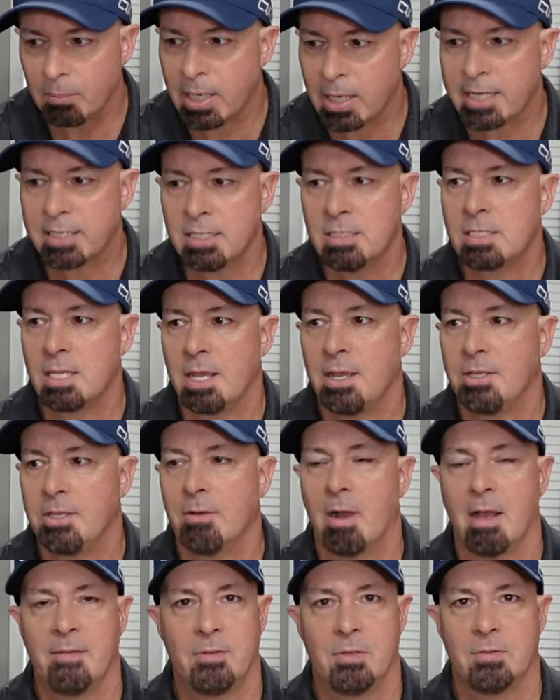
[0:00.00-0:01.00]
But I can tell
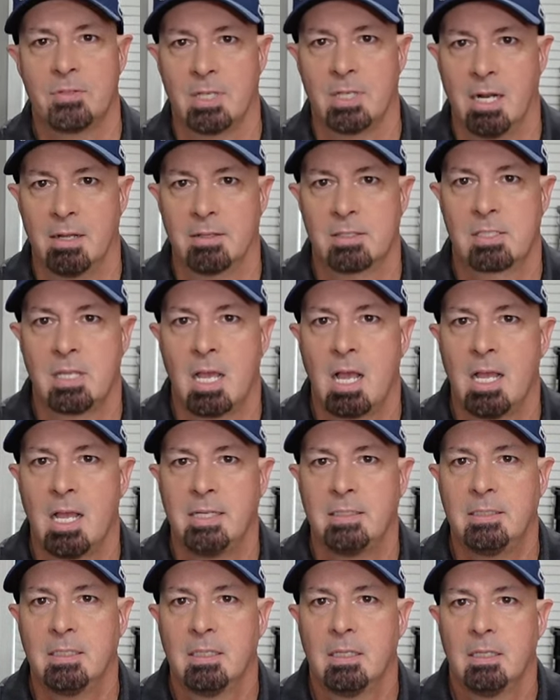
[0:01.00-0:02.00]
you, I've used it
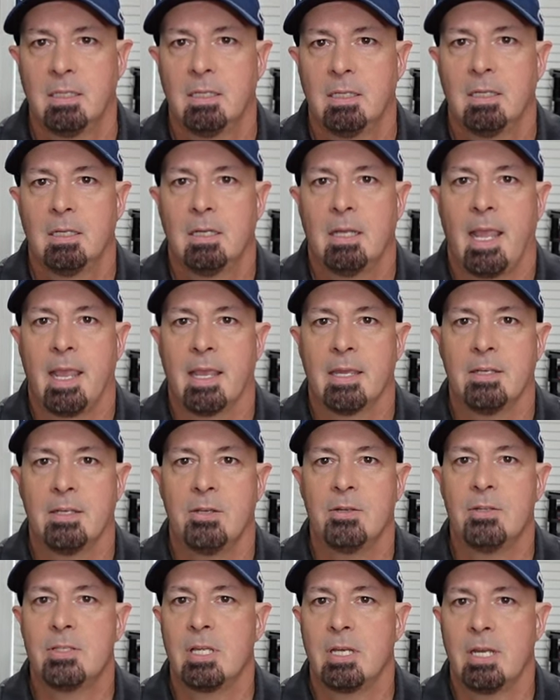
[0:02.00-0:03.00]
outside and
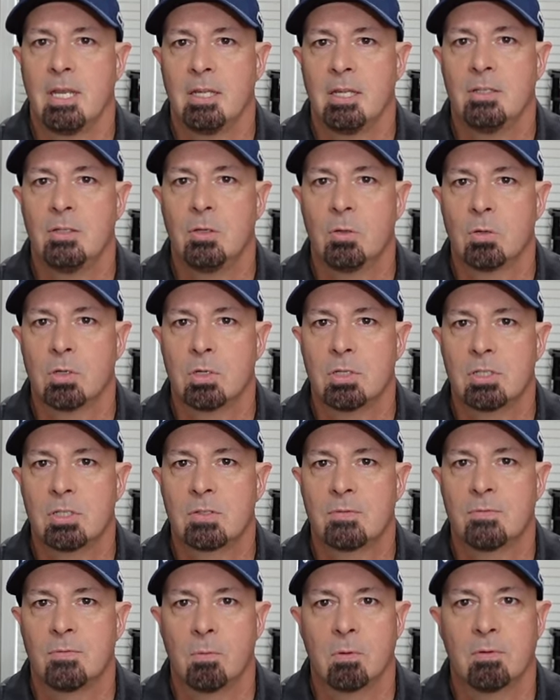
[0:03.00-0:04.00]
used it
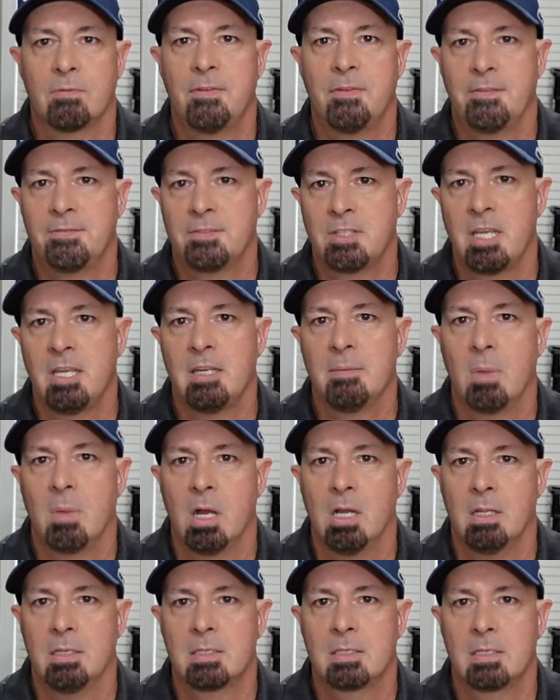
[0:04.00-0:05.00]
indoors for 15
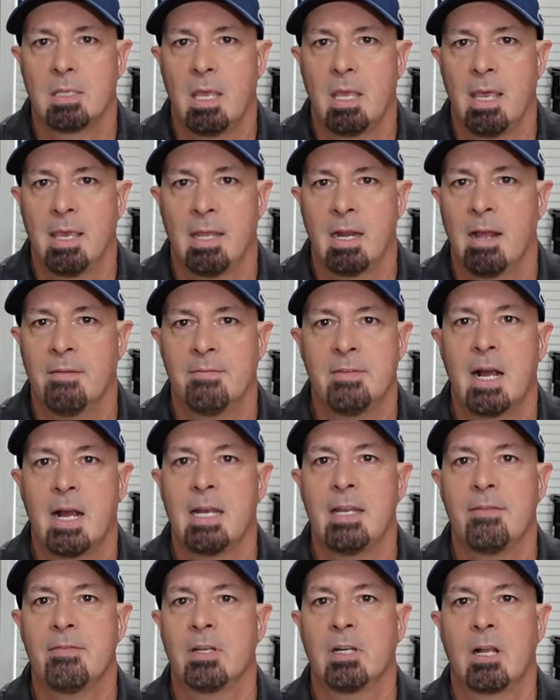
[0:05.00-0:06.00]
months, and I've
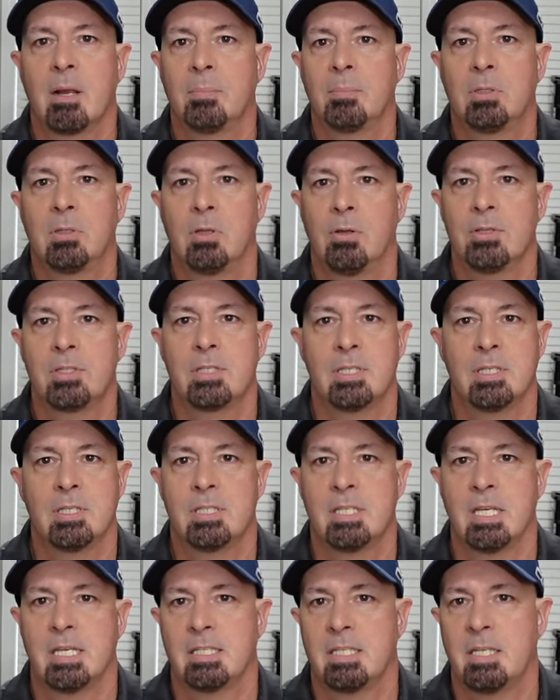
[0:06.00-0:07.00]
not even come close to
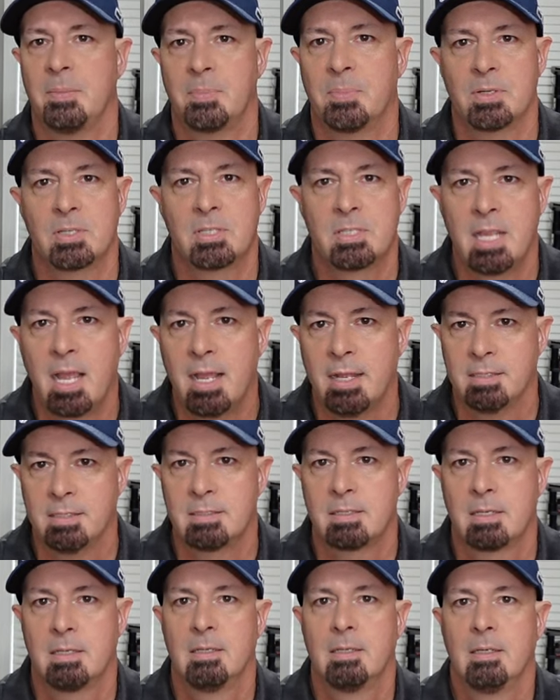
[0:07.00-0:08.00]

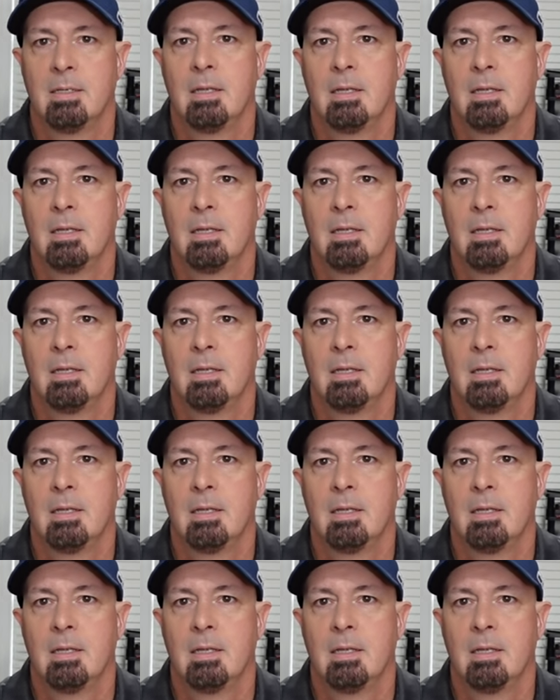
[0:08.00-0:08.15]
60%